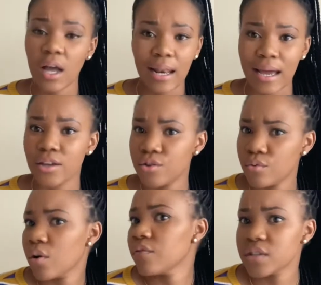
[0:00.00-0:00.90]
Like,
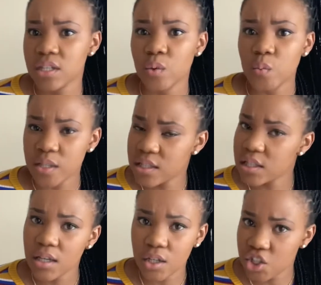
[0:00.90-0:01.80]
you obviously would
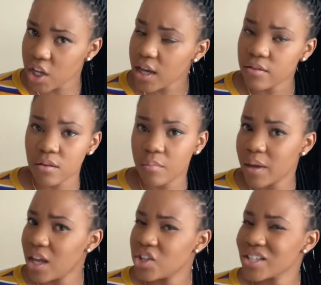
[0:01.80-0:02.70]
check out their page,